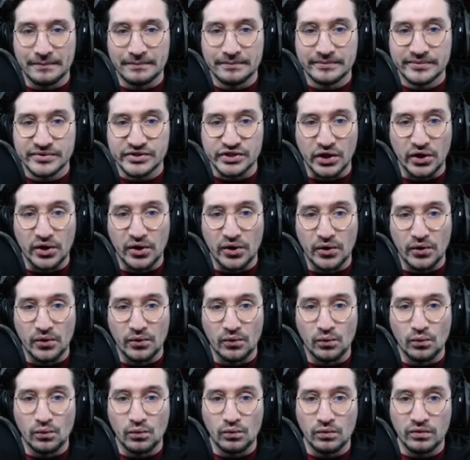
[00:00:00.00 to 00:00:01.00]

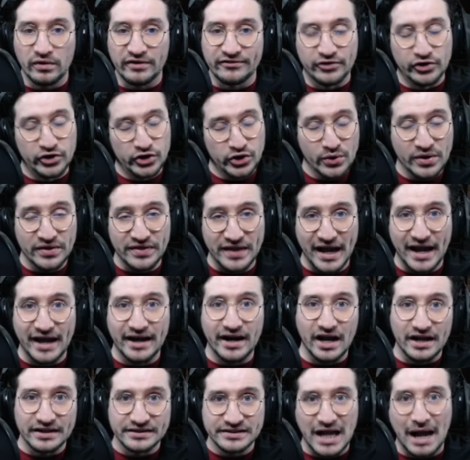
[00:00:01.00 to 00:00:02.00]
So if you're doing
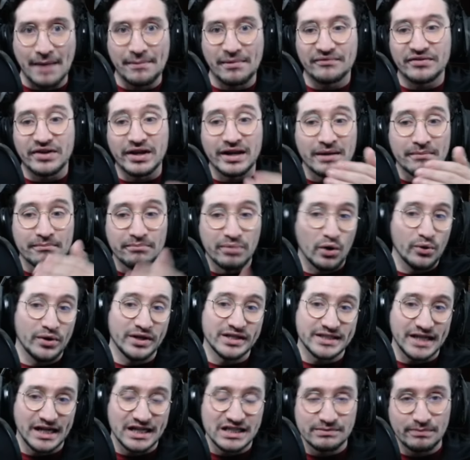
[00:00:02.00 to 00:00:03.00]
that on top of getting
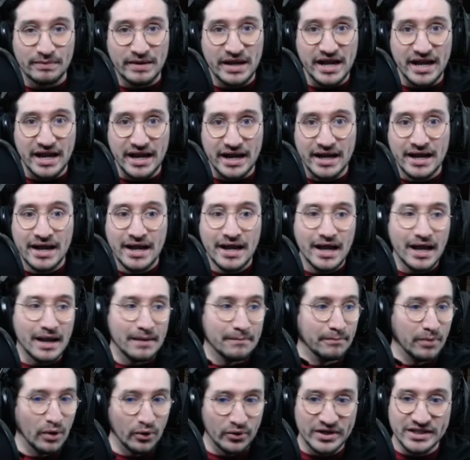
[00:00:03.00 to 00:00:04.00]
bonus XP
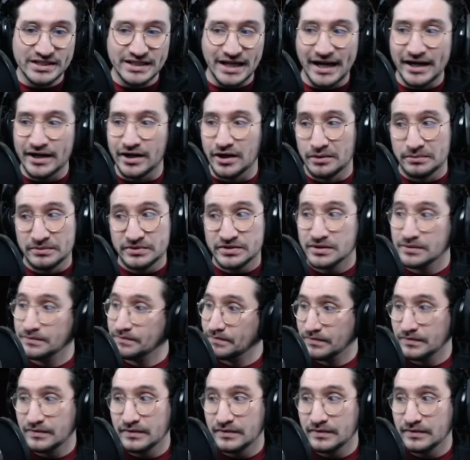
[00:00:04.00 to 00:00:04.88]
and bonus items,